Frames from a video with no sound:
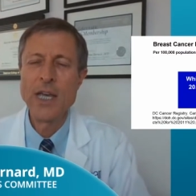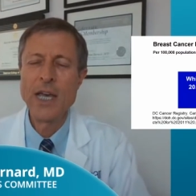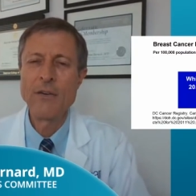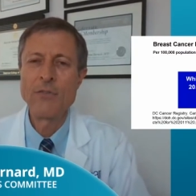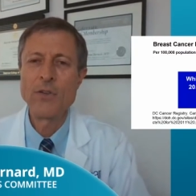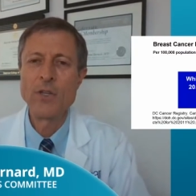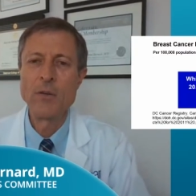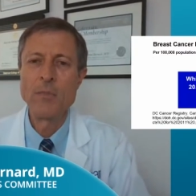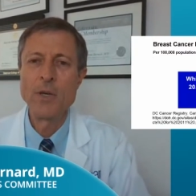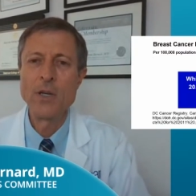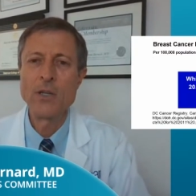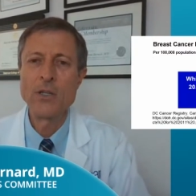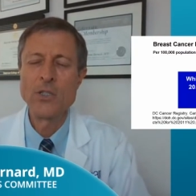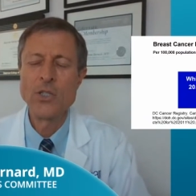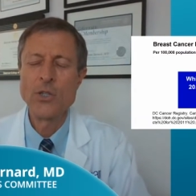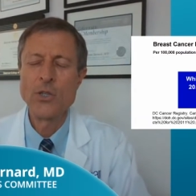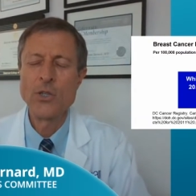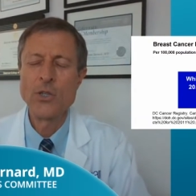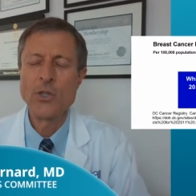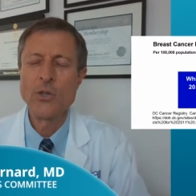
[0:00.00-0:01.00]
African
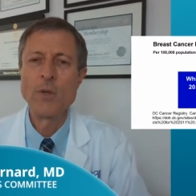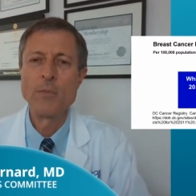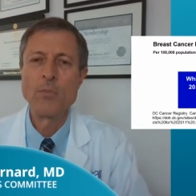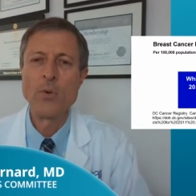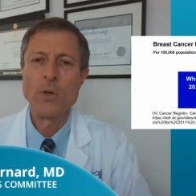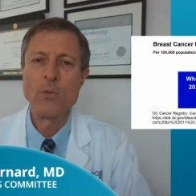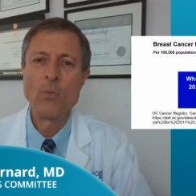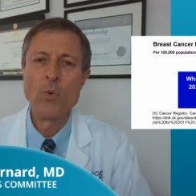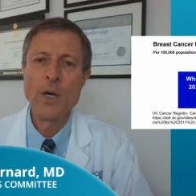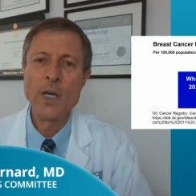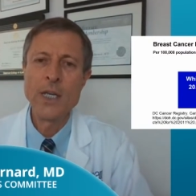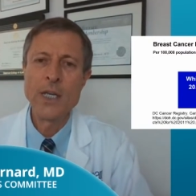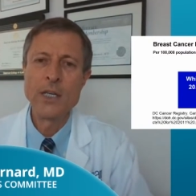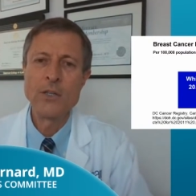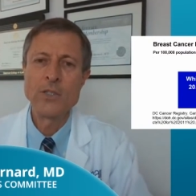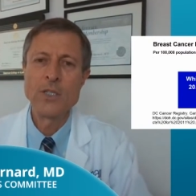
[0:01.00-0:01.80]
Americans, 31.1.